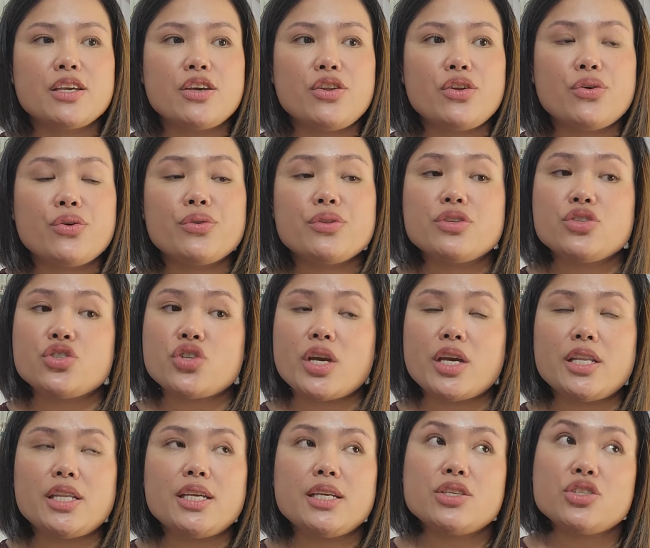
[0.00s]
the
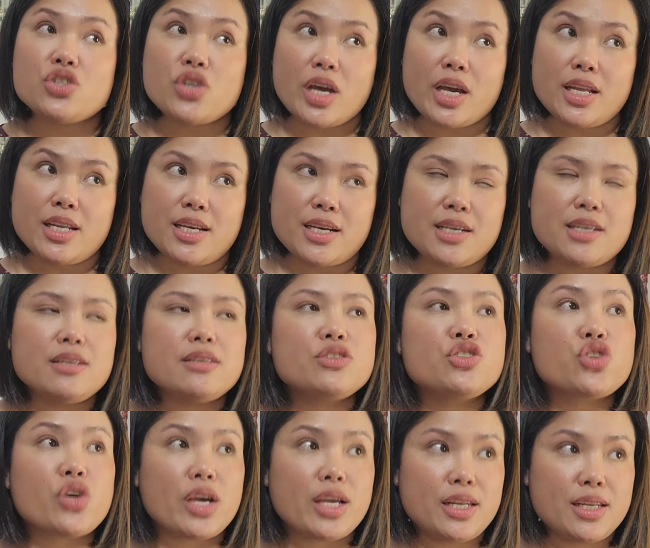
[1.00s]

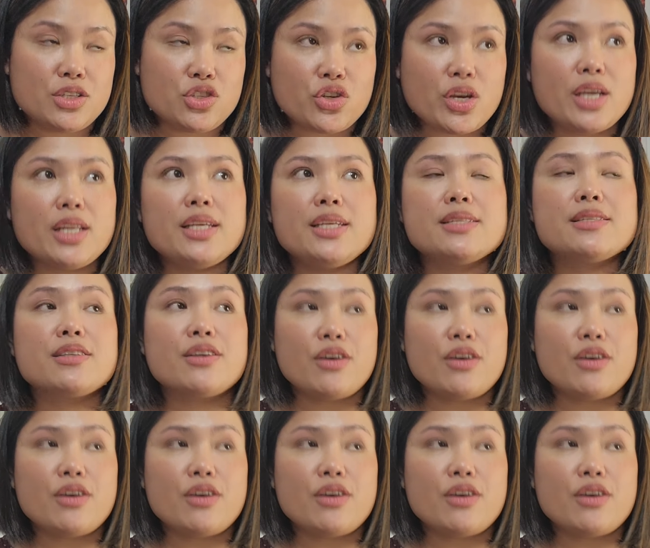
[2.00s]
Chinese